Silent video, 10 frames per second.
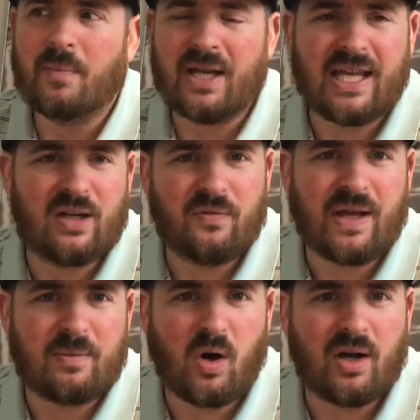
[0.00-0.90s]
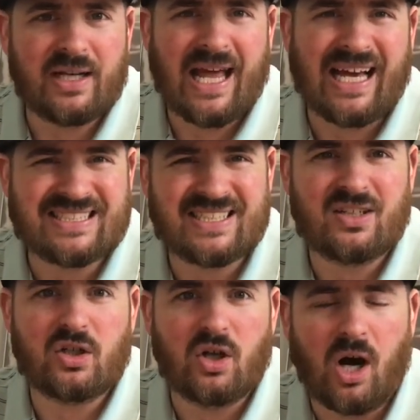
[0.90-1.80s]
my Kinovate cotton
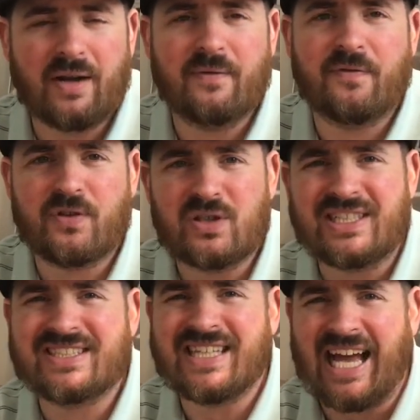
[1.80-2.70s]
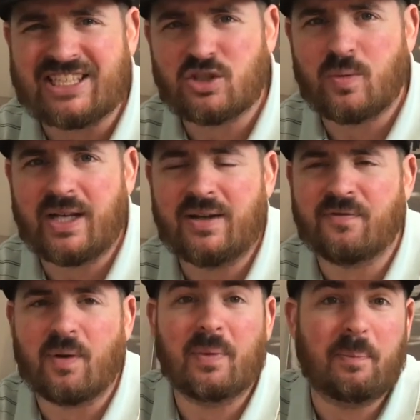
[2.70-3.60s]
hasn't gotten fully saturated
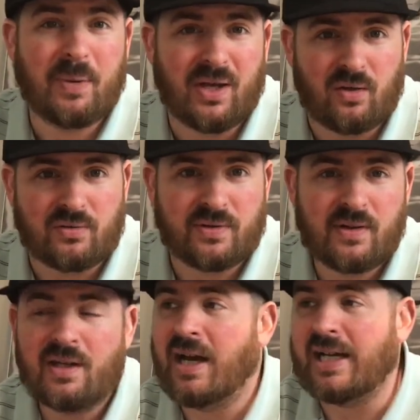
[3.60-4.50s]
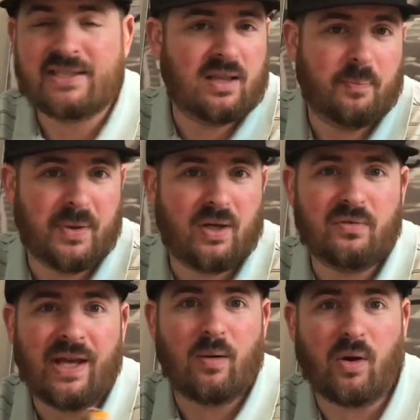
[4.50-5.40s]
from the build. I did the
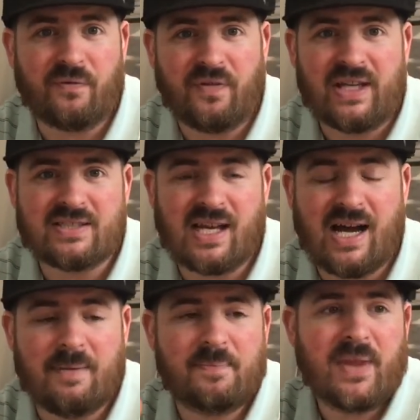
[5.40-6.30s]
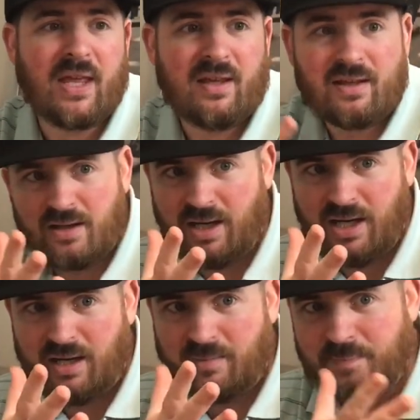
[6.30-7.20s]
build. Now we're at FaceTime.
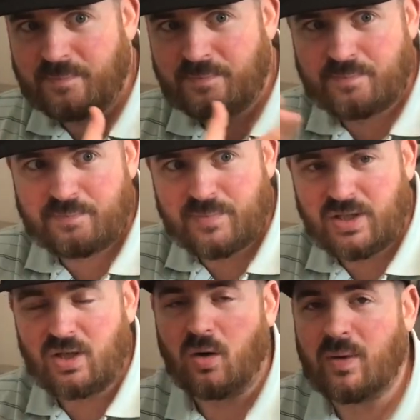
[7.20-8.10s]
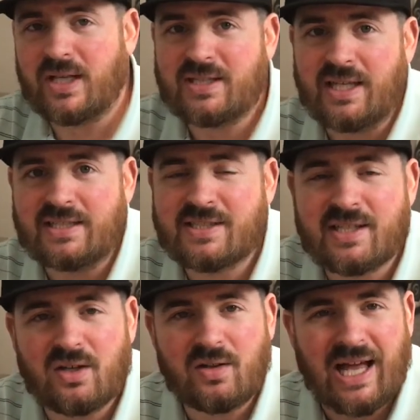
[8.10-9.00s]
Um, you know, it, it
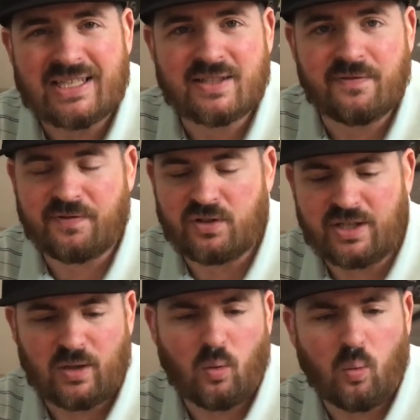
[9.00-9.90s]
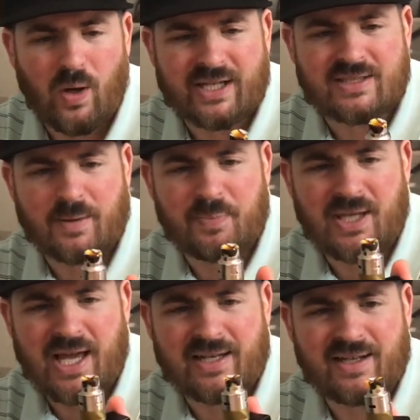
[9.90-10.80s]
still hasn't fully wicked up
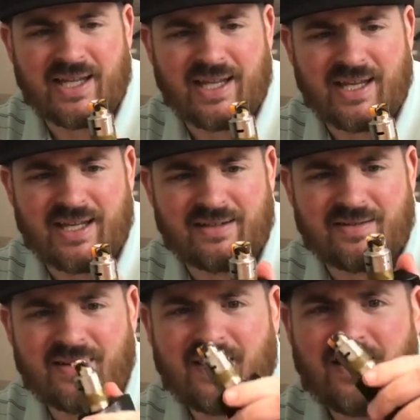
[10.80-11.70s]
yet. And,